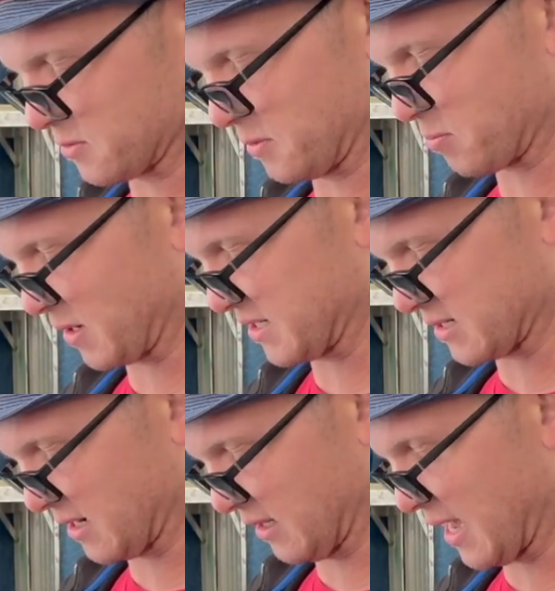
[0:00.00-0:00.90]
to be pressed
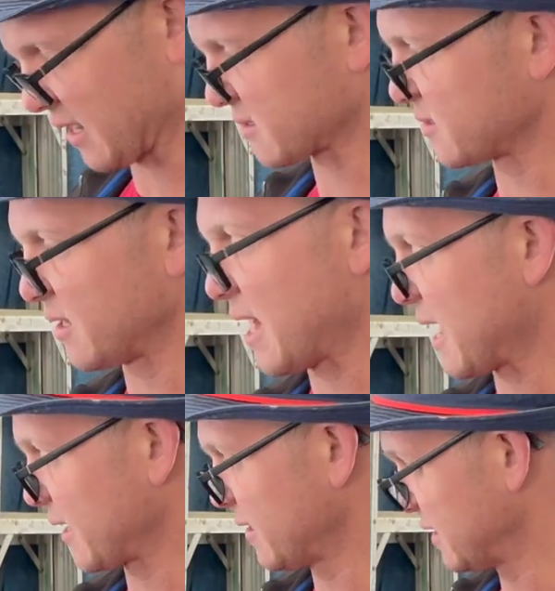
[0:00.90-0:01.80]
on the axle and
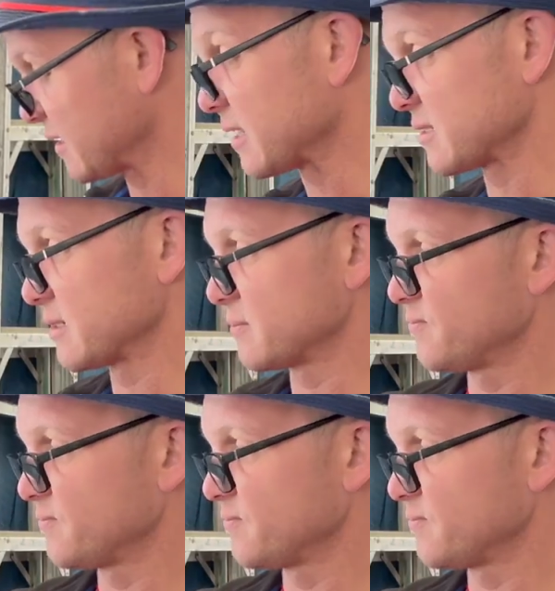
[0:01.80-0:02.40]
lock, and it doesn't.